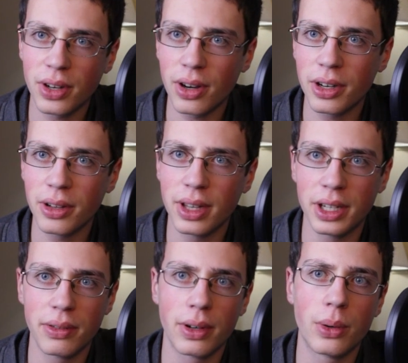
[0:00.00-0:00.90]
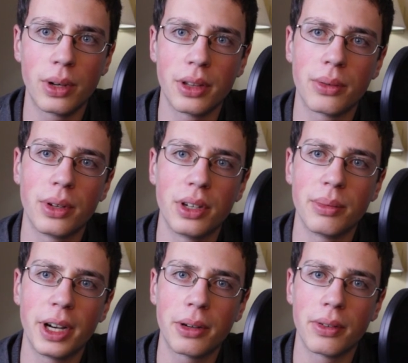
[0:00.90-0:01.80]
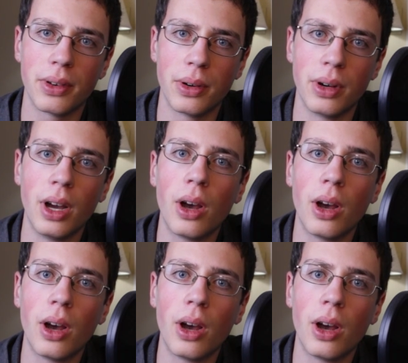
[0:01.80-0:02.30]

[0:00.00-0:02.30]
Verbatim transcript: audio that you're recording through your microphone